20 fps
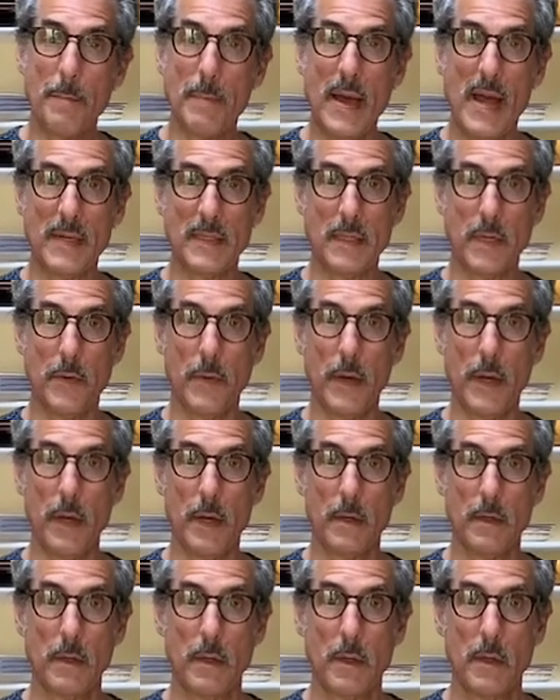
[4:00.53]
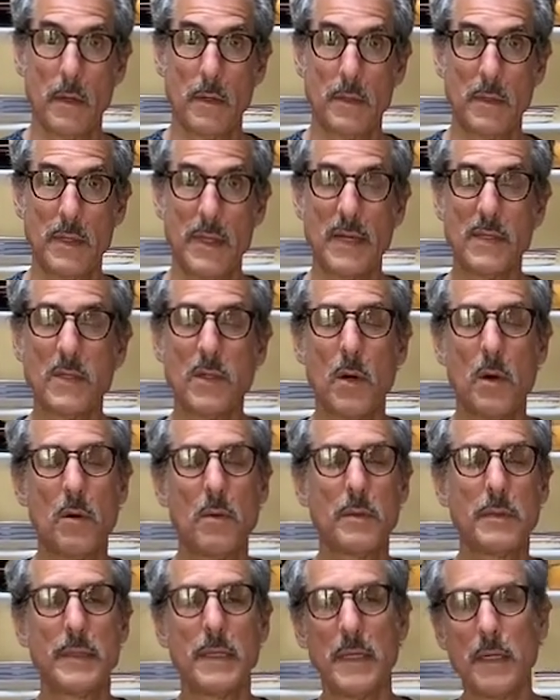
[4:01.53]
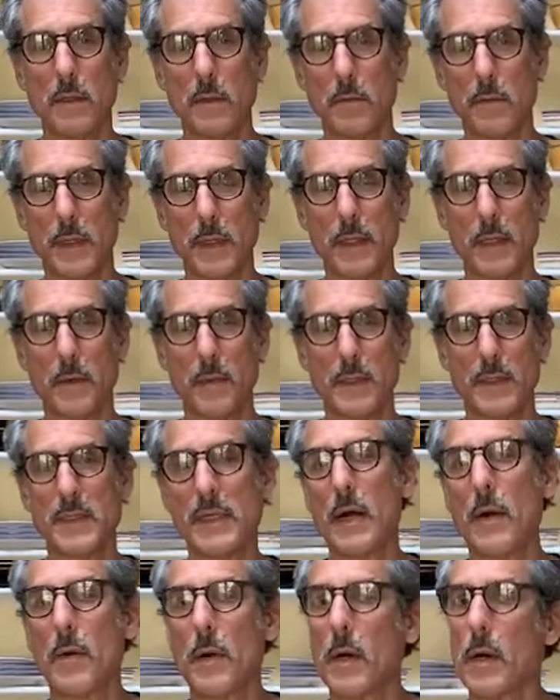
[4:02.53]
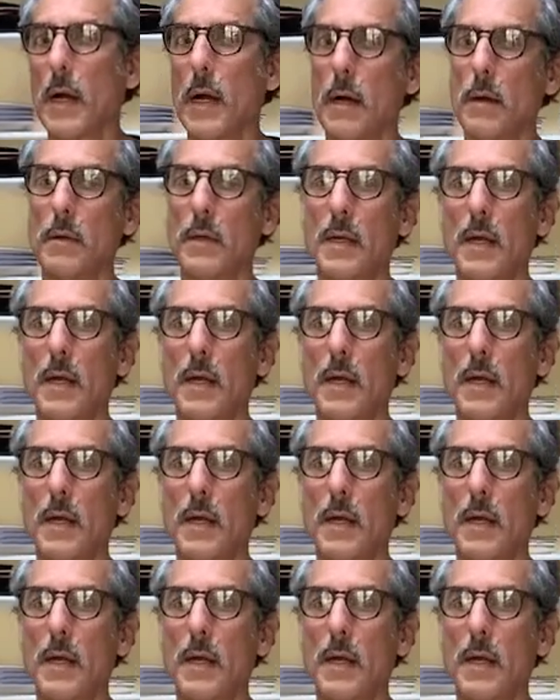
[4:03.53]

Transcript: bacteria. So that's the whole deal really with sauerkraut.